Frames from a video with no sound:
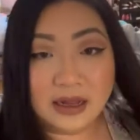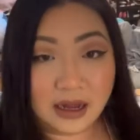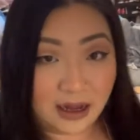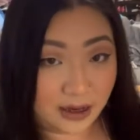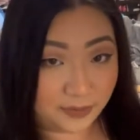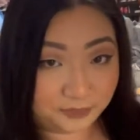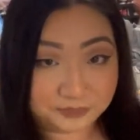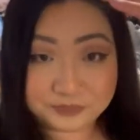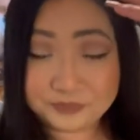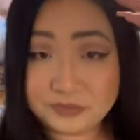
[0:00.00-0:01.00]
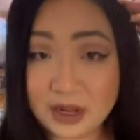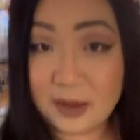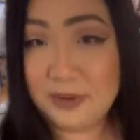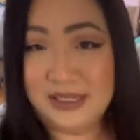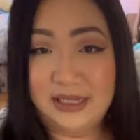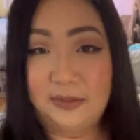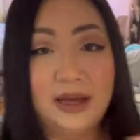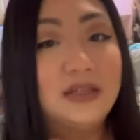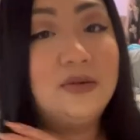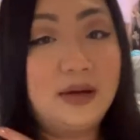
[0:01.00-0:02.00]
Um, I'm basically
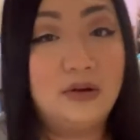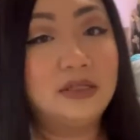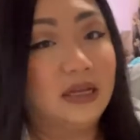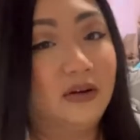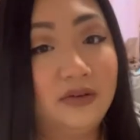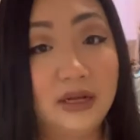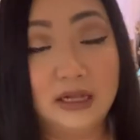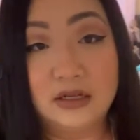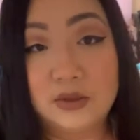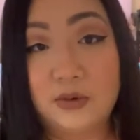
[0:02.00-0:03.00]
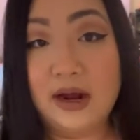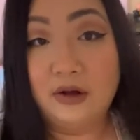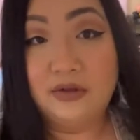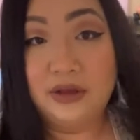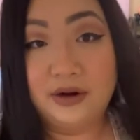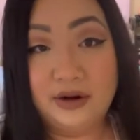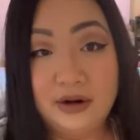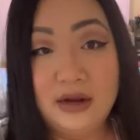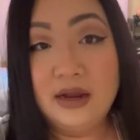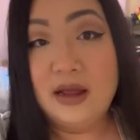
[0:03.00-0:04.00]
back to my old self. It looks more
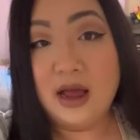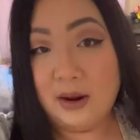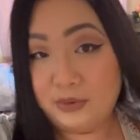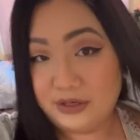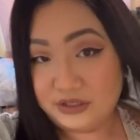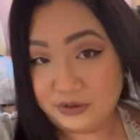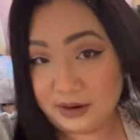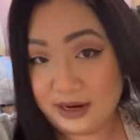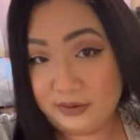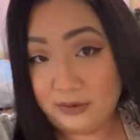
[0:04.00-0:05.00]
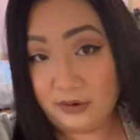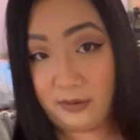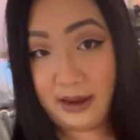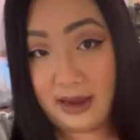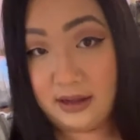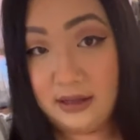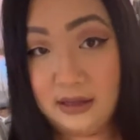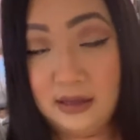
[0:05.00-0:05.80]
healthier. I'm pretty sure my hair will grow back